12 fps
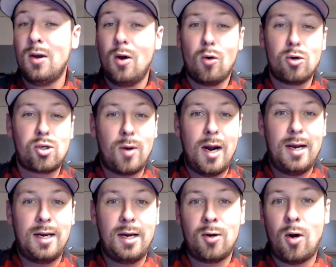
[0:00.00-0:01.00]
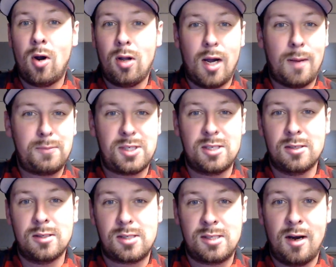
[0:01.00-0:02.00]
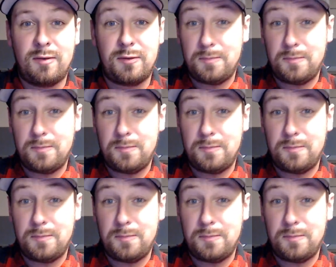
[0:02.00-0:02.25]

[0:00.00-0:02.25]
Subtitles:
or trying to get it all up to snuff